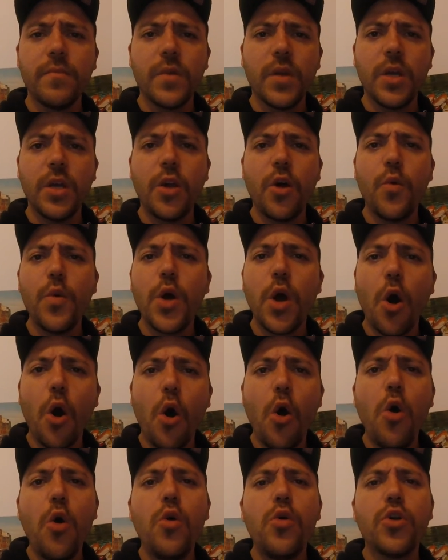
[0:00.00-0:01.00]
You know, we
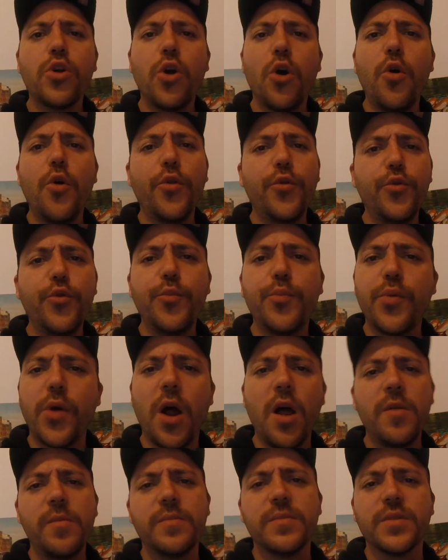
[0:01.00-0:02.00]
all go through
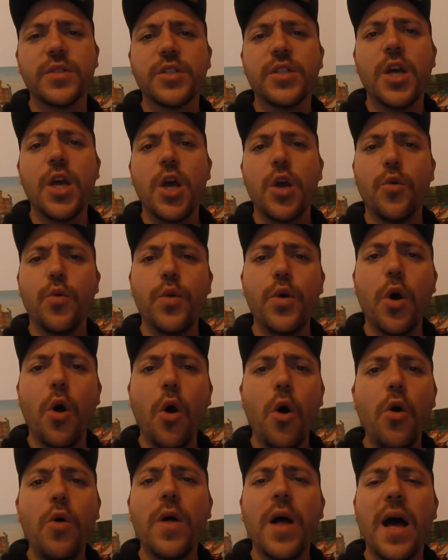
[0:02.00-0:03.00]
problems. We
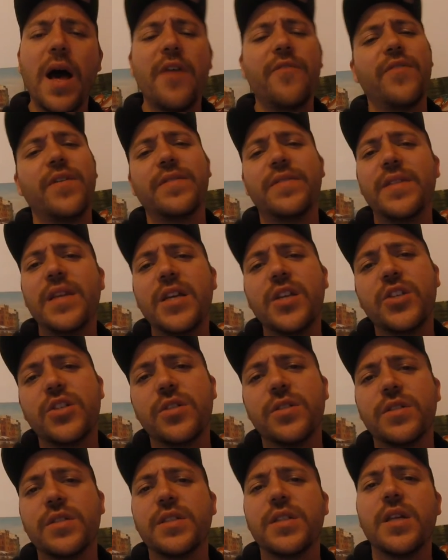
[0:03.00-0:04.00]
all have
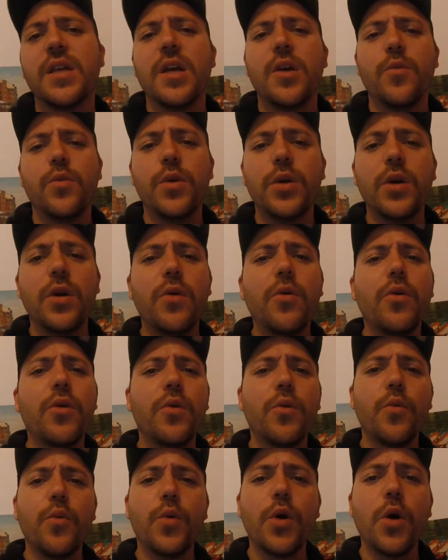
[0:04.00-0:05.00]
addictions. We
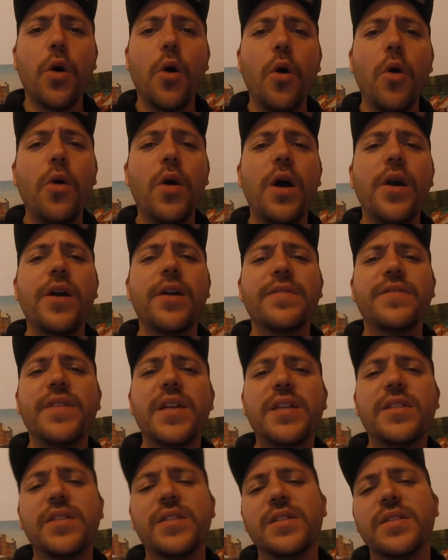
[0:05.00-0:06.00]
all are
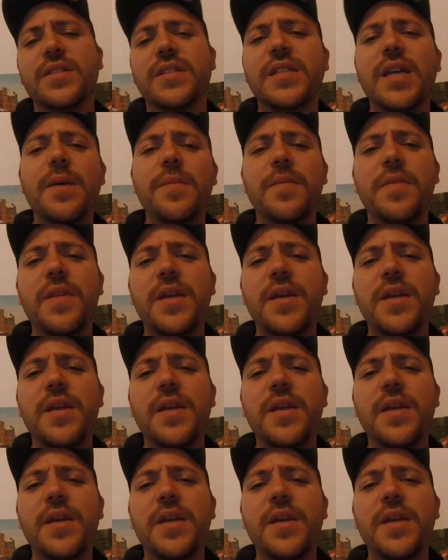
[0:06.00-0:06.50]
addicted in some